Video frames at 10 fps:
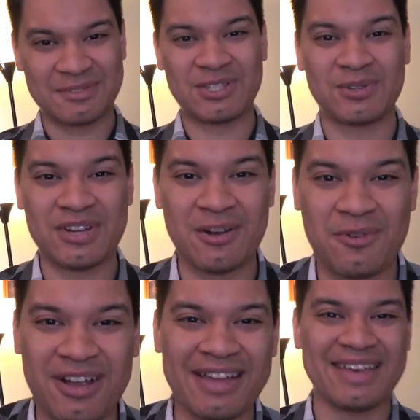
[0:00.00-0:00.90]
I'm still trying to
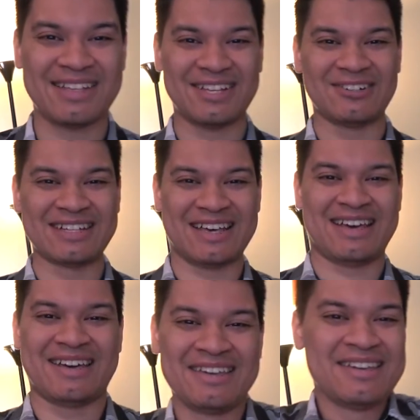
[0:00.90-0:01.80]
work on that, so
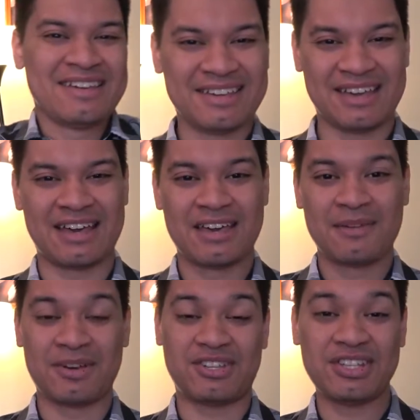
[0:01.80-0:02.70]
yeah.
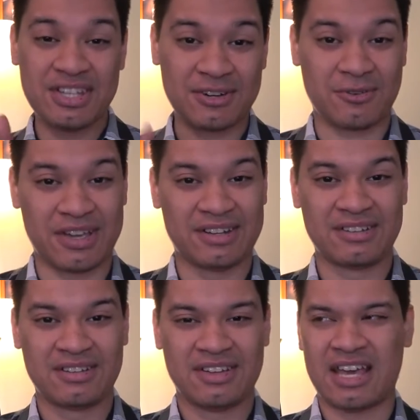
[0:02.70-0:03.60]
But she did great,
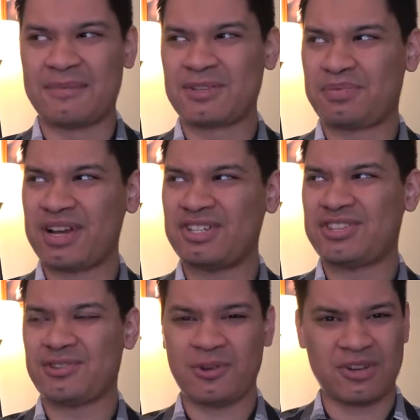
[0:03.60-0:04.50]
and I'm surprised
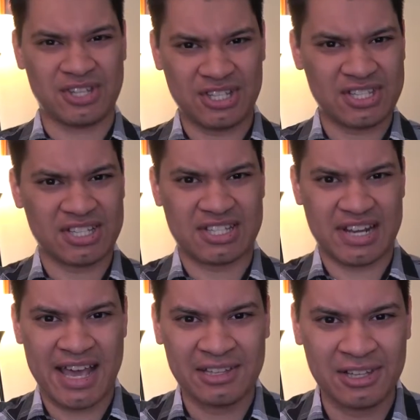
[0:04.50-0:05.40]
she's 31. She does
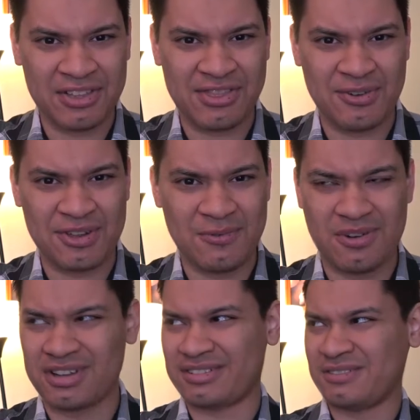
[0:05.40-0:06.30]
not look
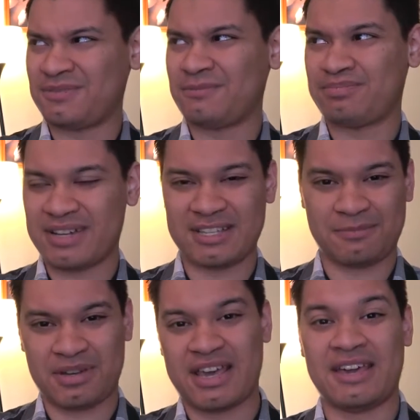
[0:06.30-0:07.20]
31. I'm
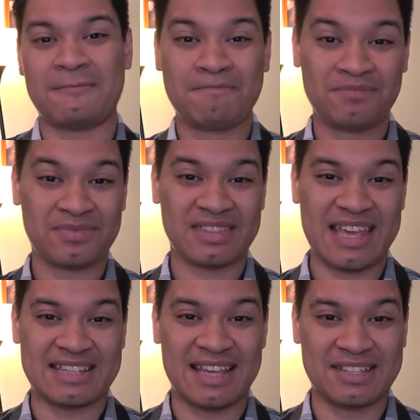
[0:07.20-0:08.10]
surprised, but hey,
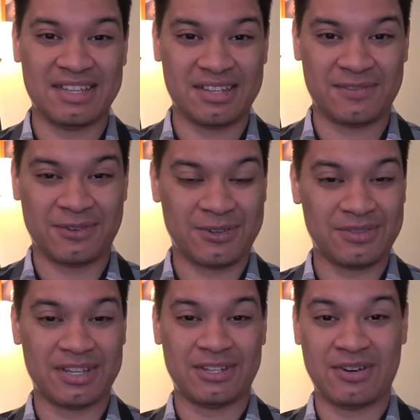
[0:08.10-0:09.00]
that's Latinas for you.
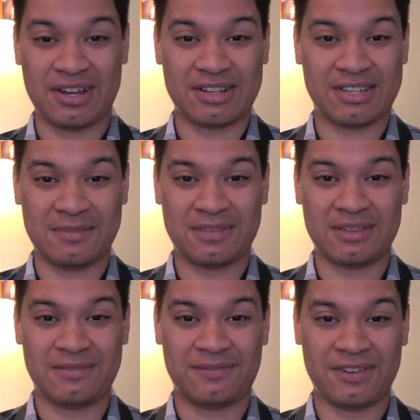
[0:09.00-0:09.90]
They know how to keep
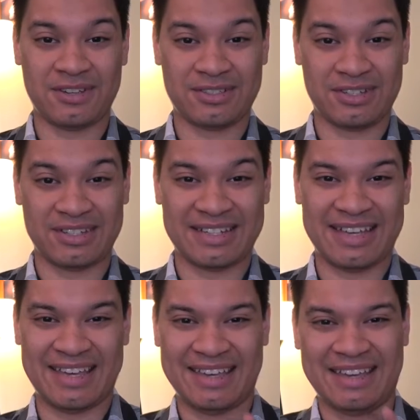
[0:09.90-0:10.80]
them figures good.
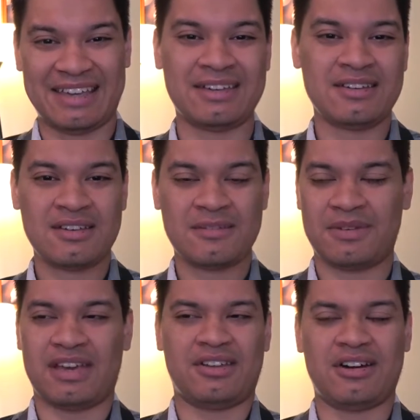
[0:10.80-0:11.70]
But
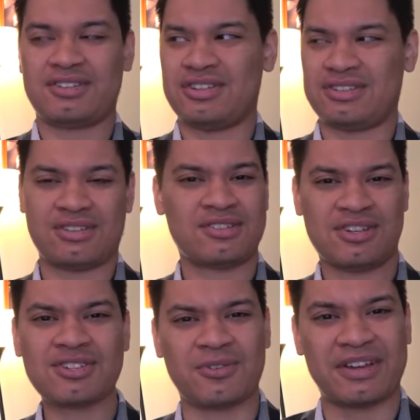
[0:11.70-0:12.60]
yeah, no,
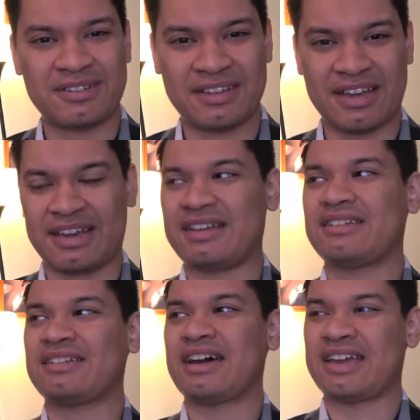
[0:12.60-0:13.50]
she's great,
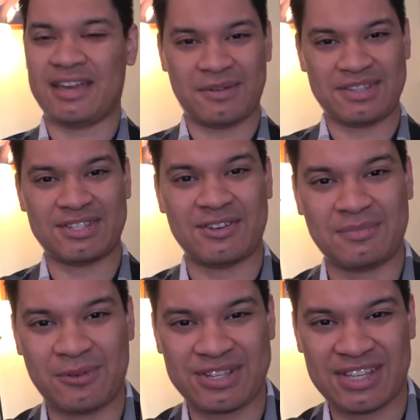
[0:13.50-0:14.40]
and I can't wait to see her in
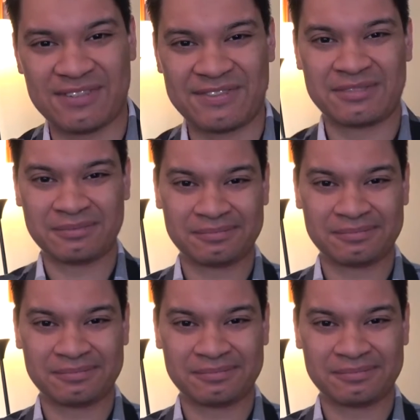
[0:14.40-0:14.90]
more stuff.